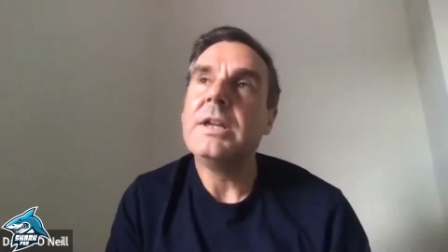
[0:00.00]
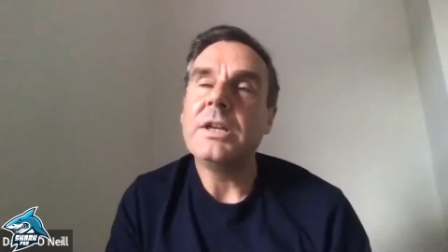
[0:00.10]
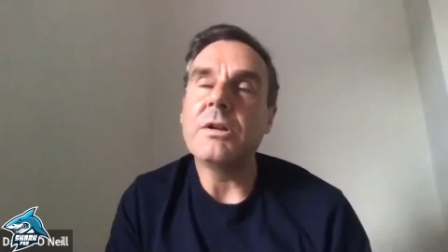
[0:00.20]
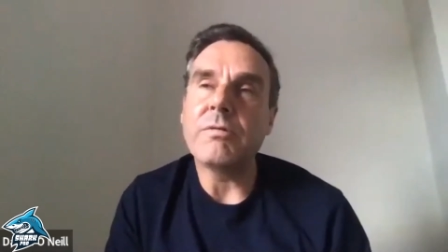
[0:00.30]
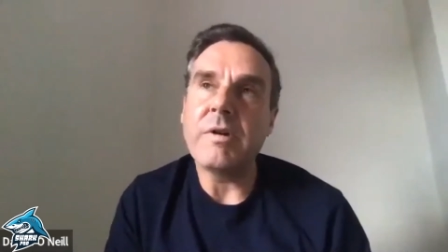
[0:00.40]

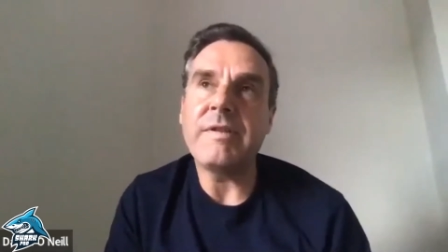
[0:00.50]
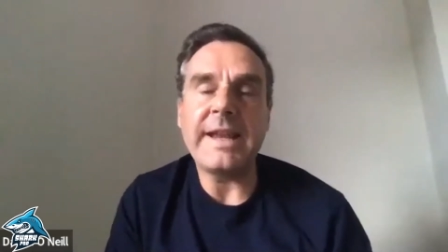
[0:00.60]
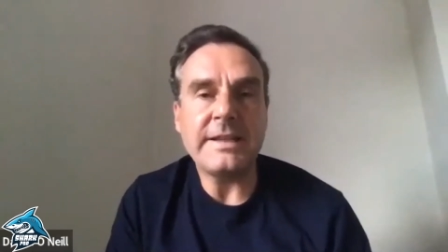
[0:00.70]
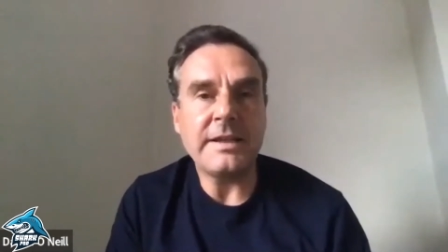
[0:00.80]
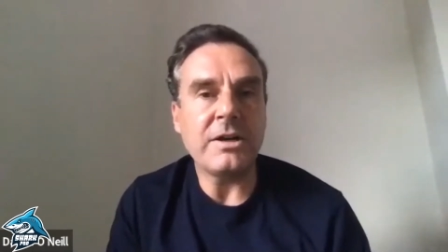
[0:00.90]
you know
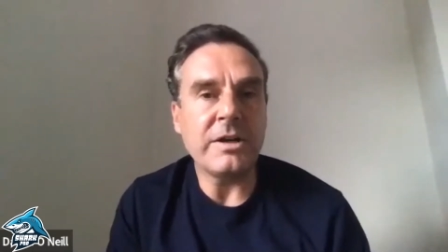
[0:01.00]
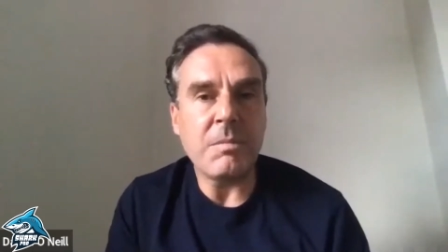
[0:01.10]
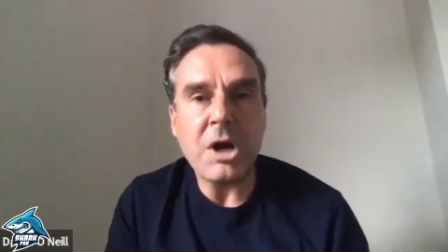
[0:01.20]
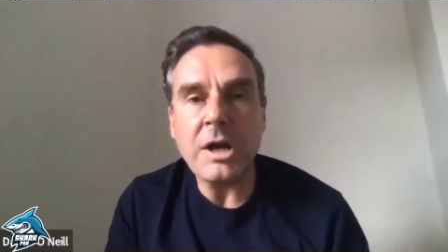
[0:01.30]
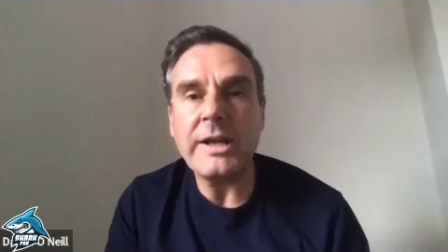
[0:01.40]
reflecting on the
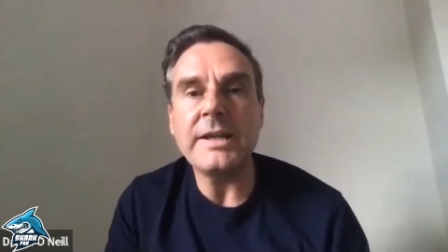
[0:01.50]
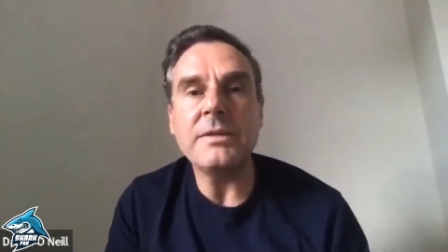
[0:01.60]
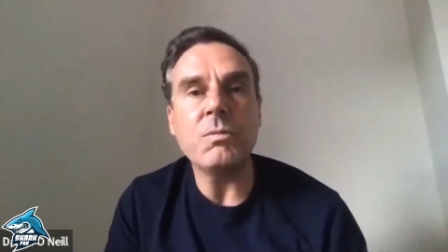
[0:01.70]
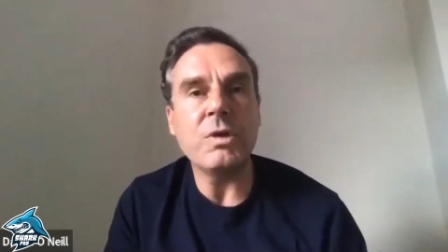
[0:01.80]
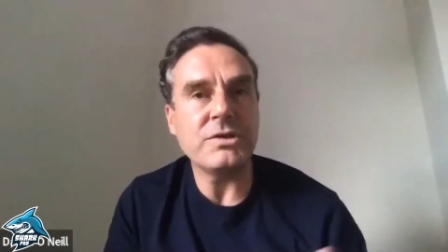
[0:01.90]
market
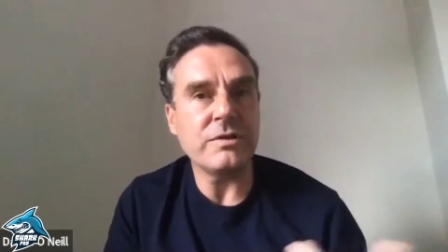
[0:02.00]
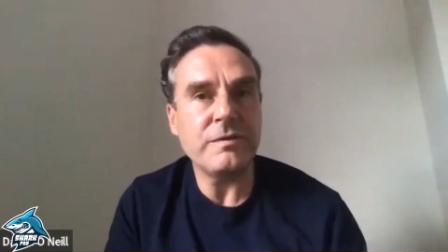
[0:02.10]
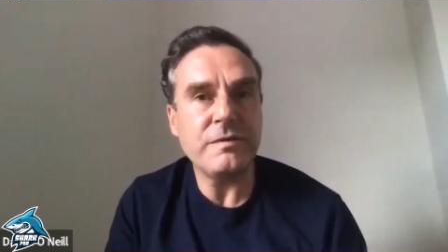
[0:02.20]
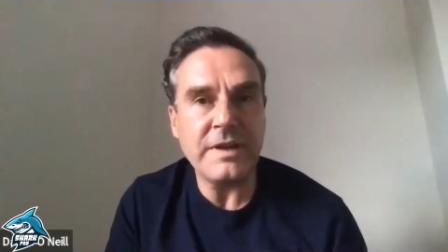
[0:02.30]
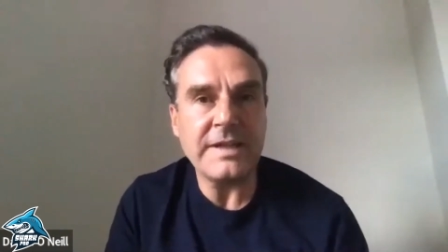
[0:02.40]
and where's your
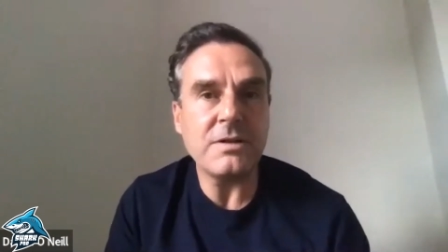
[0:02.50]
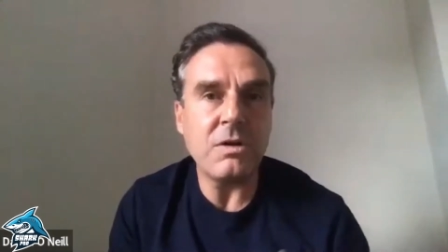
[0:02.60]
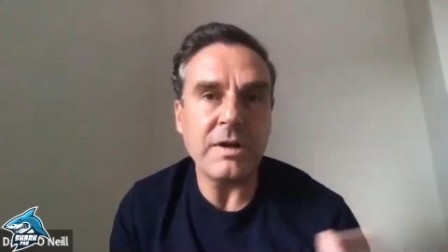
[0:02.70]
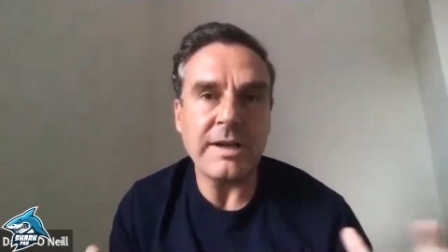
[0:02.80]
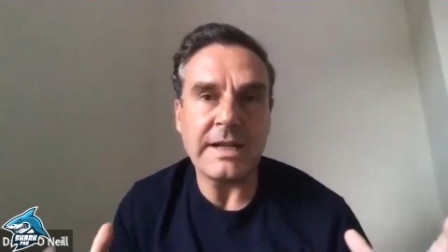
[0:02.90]
fit
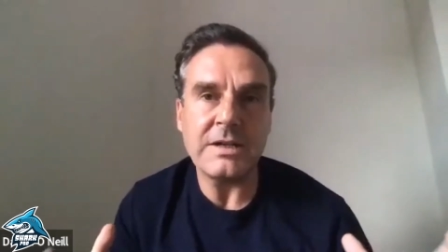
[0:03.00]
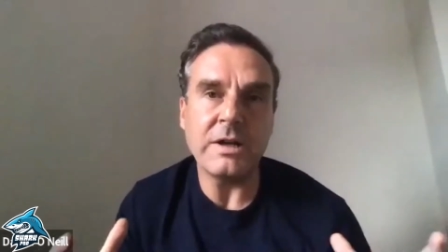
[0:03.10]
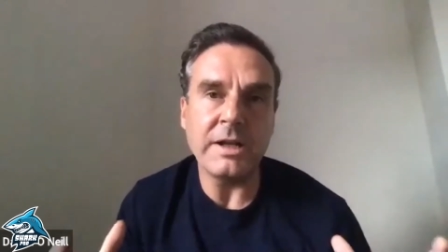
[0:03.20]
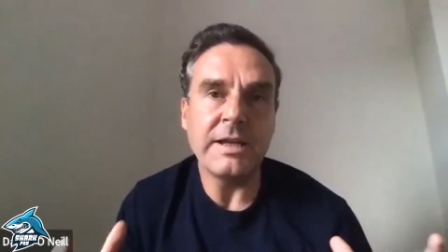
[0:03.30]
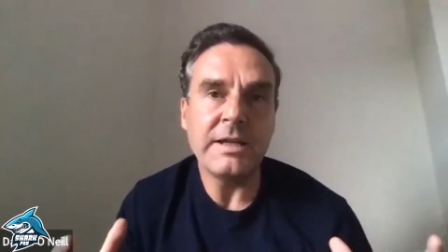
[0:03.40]
all of that
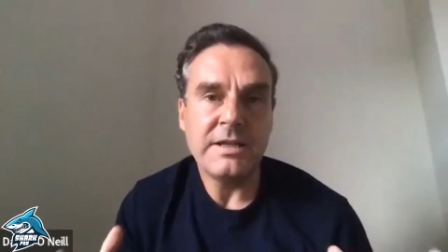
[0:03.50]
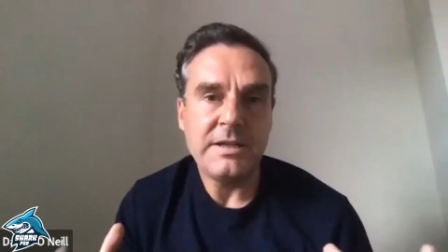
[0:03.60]
kind of